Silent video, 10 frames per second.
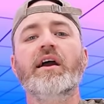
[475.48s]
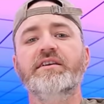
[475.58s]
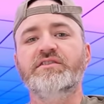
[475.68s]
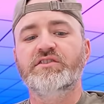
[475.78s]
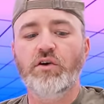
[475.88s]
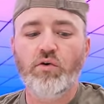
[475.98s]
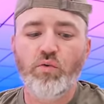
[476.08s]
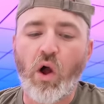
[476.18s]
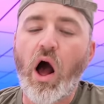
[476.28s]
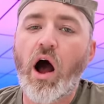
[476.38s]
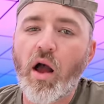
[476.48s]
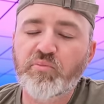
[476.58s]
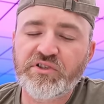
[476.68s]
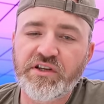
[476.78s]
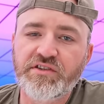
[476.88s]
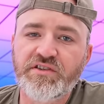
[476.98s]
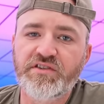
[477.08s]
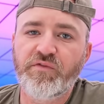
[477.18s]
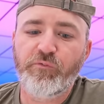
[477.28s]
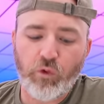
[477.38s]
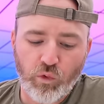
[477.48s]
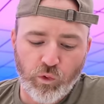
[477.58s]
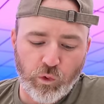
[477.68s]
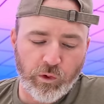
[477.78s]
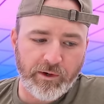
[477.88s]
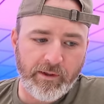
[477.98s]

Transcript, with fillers: right, so options for